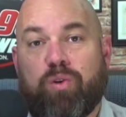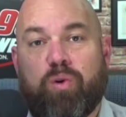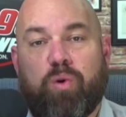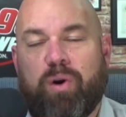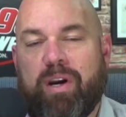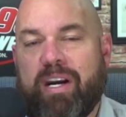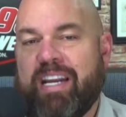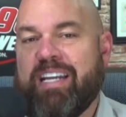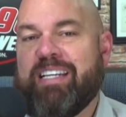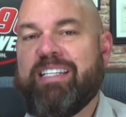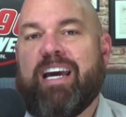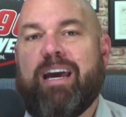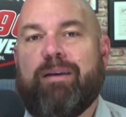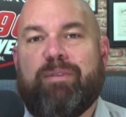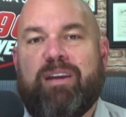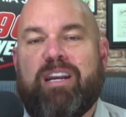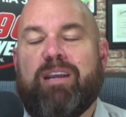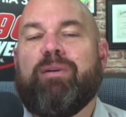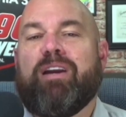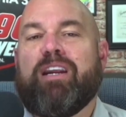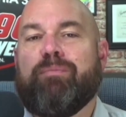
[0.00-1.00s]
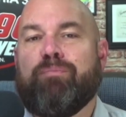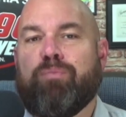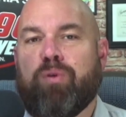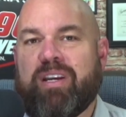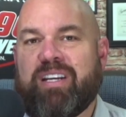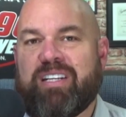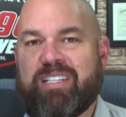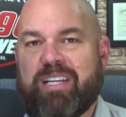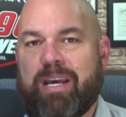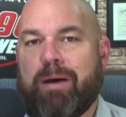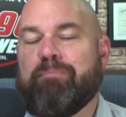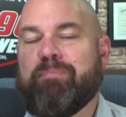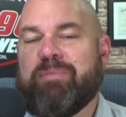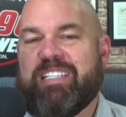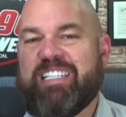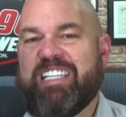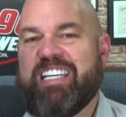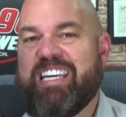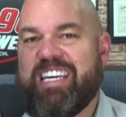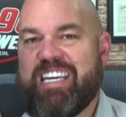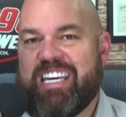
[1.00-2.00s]
or anytime anybody brings up
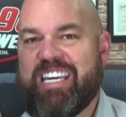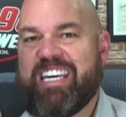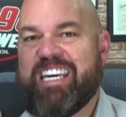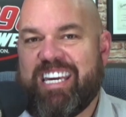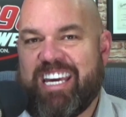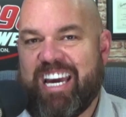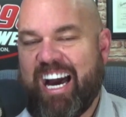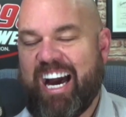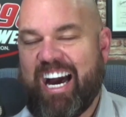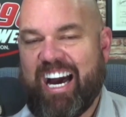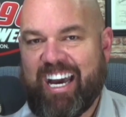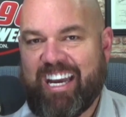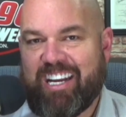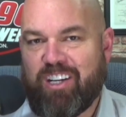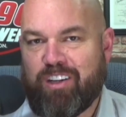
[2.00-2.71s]
DEI,